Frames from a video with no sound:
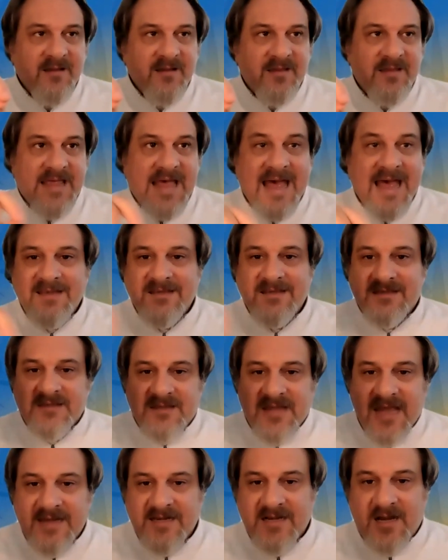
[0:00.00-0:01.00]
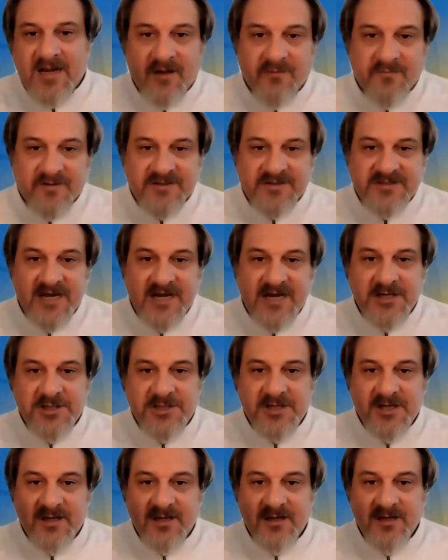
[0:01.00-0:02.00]
that
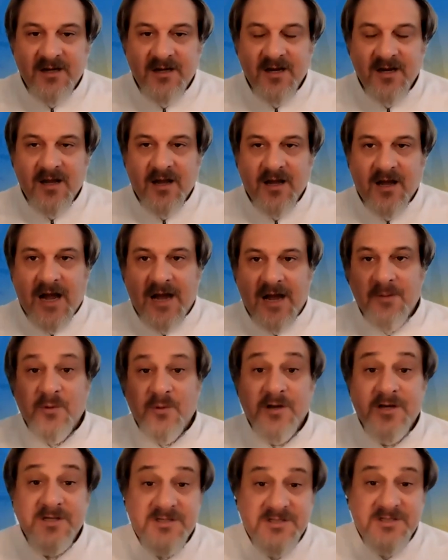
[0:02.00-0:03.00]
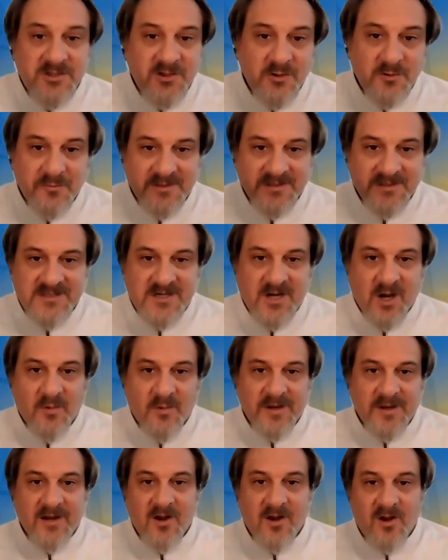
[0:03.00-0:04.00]
conversation, I would assume, is
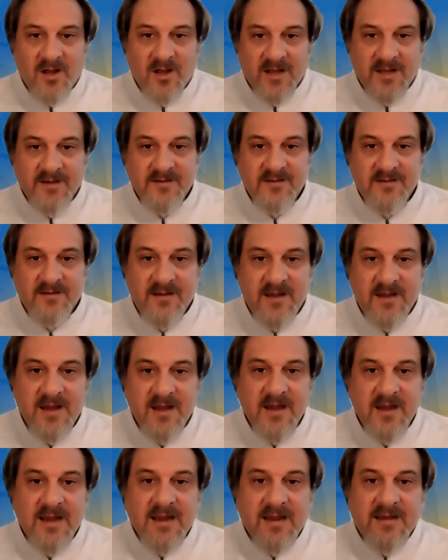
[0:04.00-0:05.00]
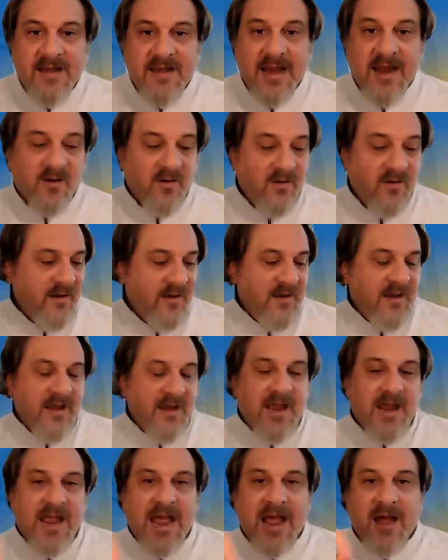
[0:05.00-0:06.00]
going on. Now,
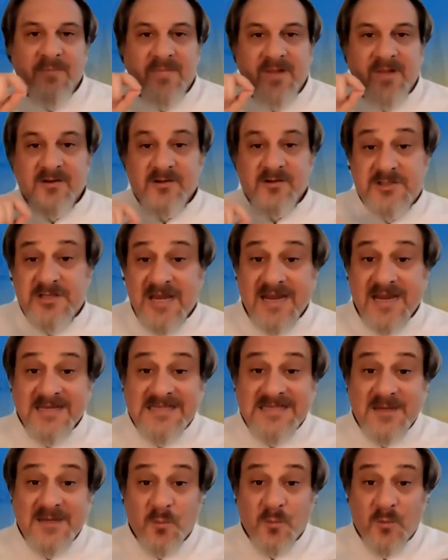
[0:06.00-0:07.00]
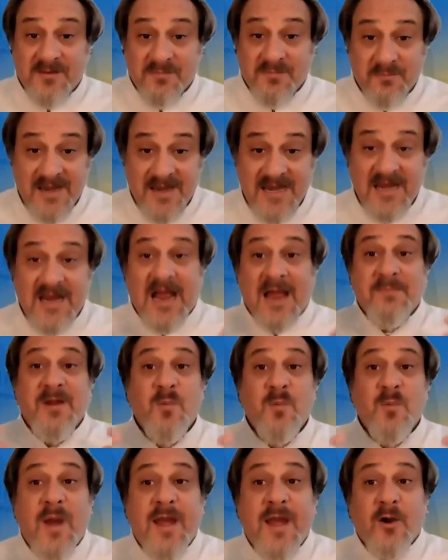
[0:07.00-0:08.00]
how is it with me? I
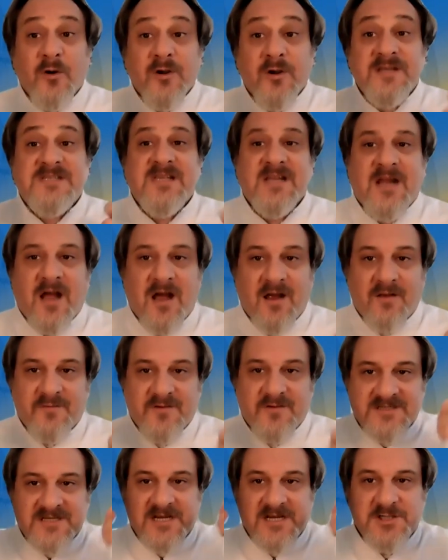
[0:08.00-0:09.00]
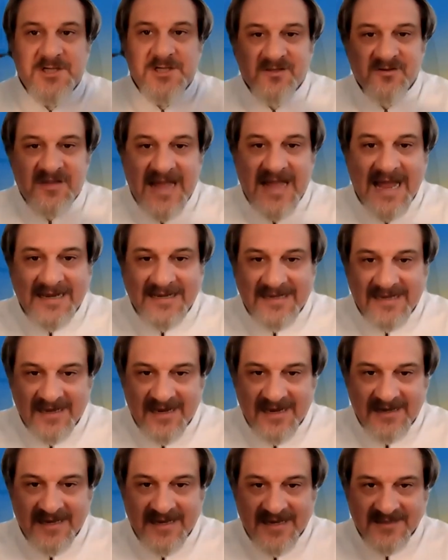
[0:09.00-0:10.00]
mean, where is the conversation lacking,
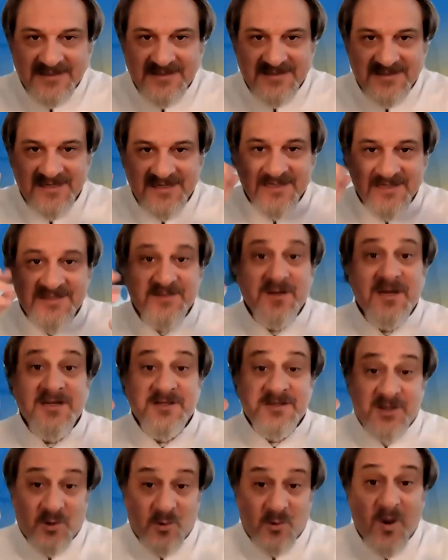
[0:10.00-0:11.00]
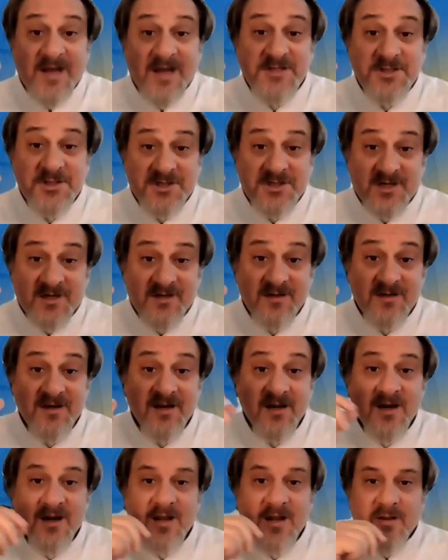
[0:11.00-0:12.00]
I guess, is a question,
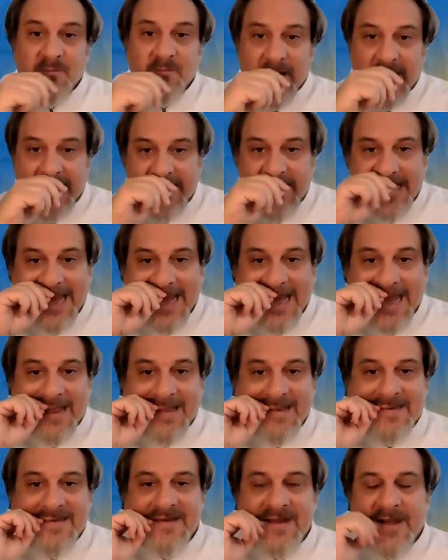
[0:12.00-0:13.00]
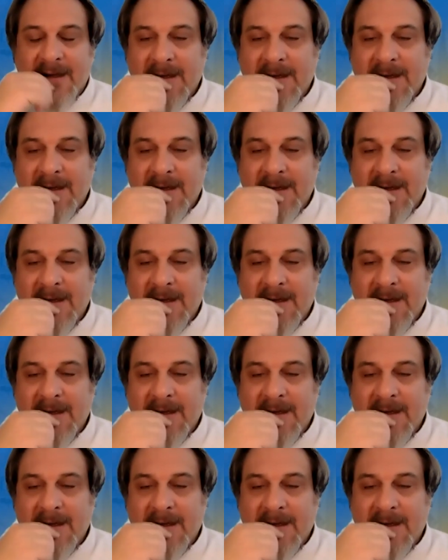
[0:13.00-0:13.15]
right? And